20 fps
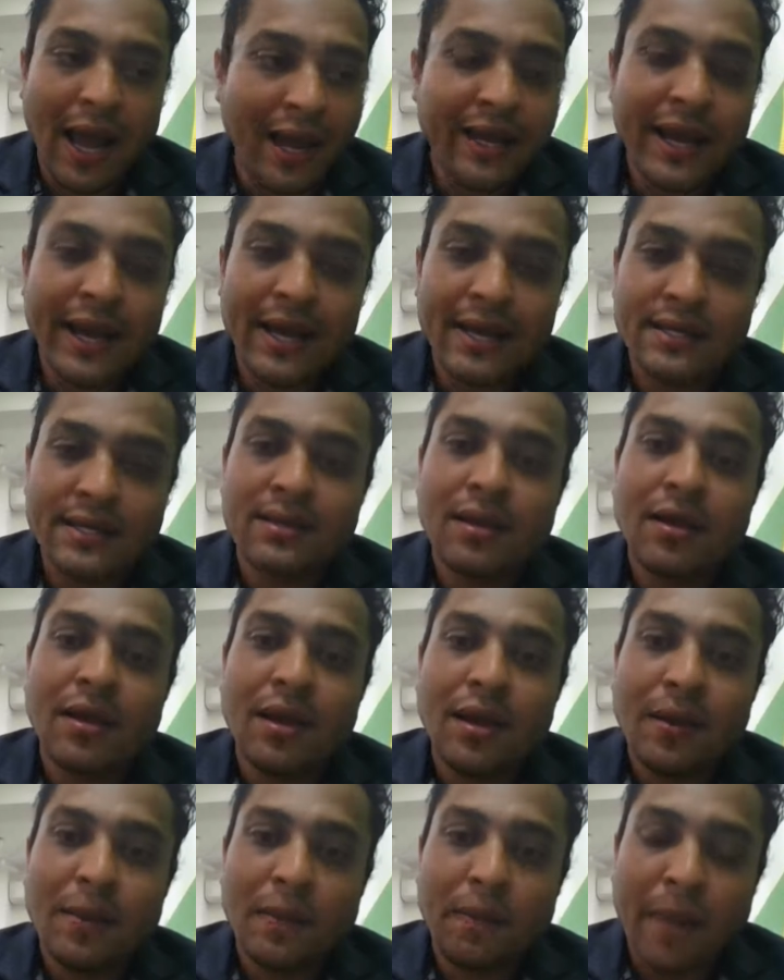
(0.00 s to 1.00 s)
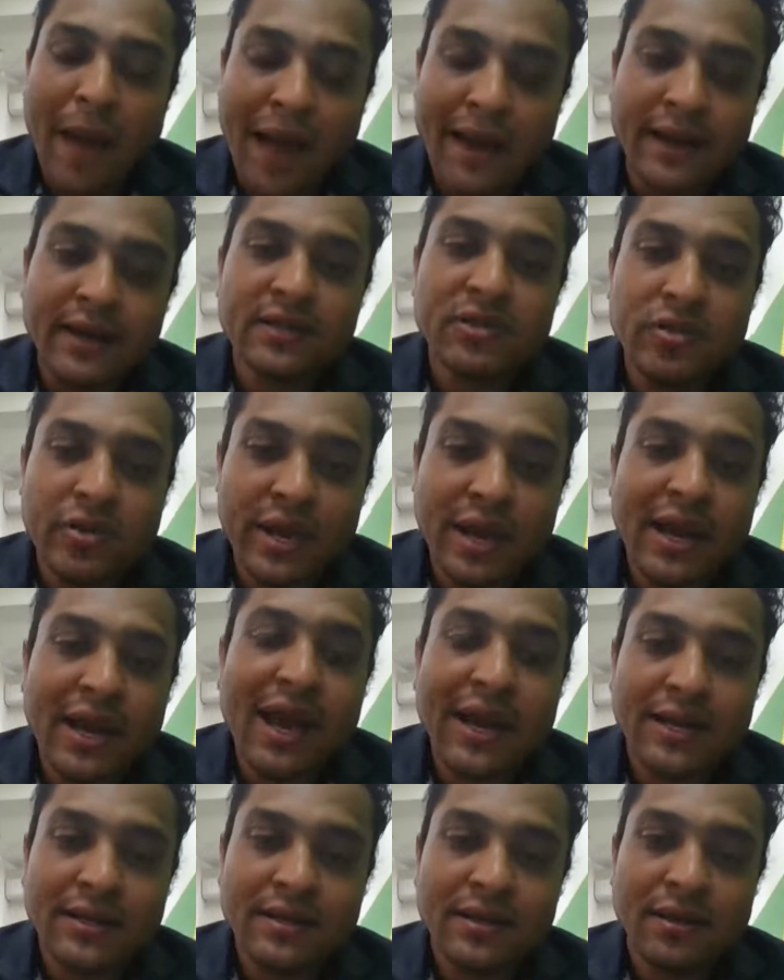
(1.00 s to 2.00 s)
idea is parents
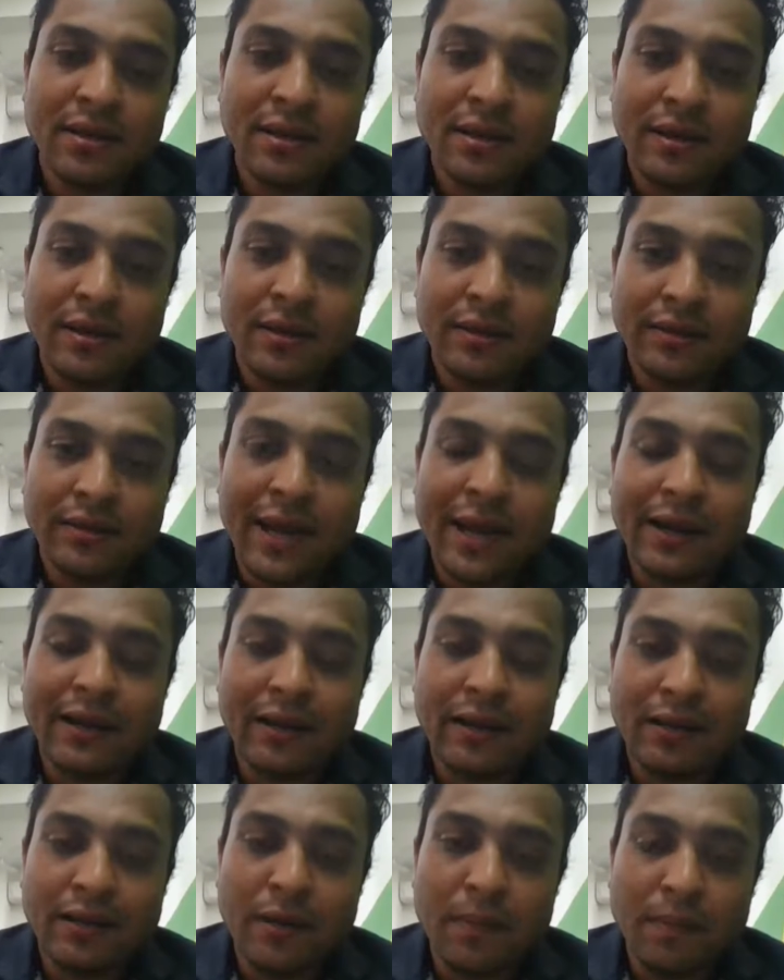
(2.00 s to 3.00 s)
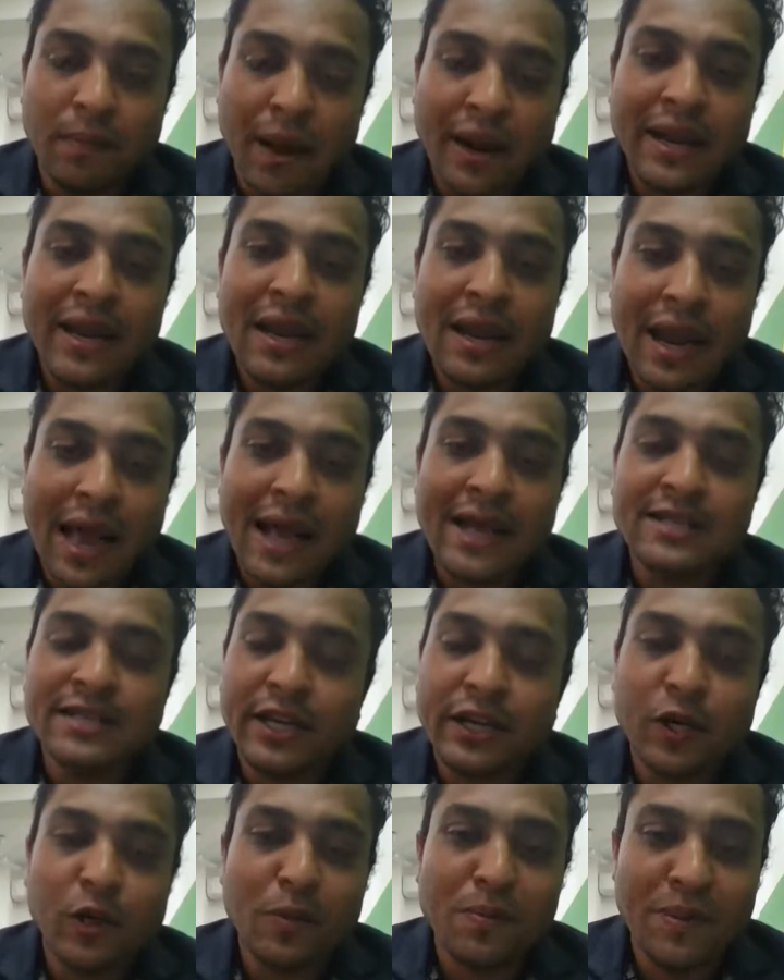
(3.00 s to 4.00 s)
realize that the money lies
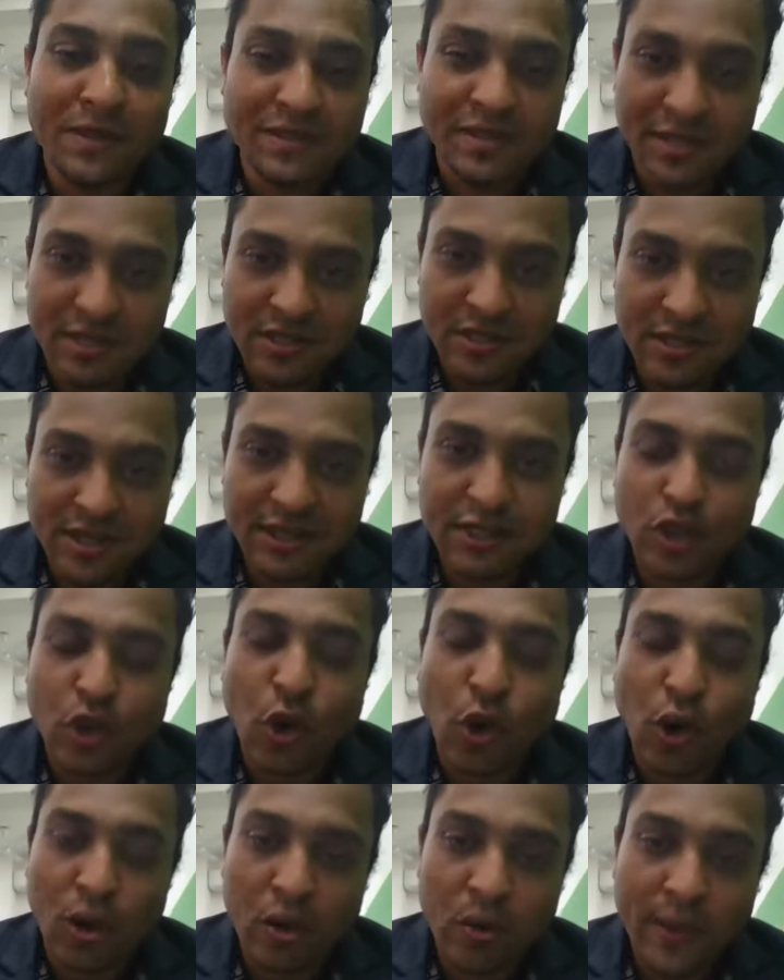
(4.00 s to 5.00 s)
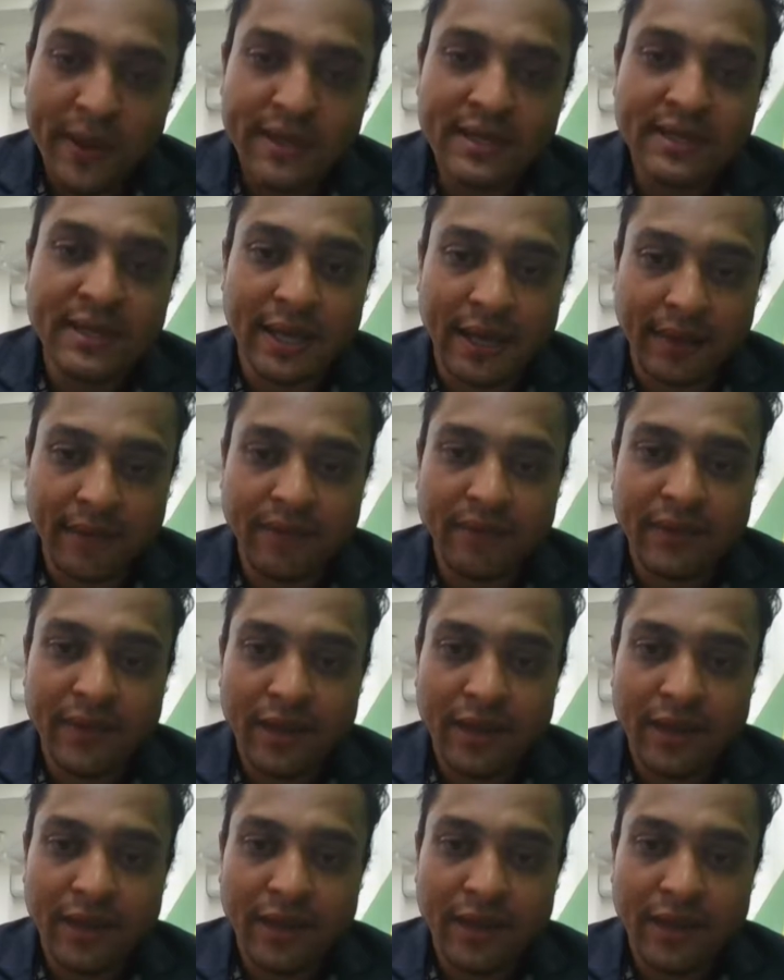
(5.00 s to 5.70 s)
into business it's always there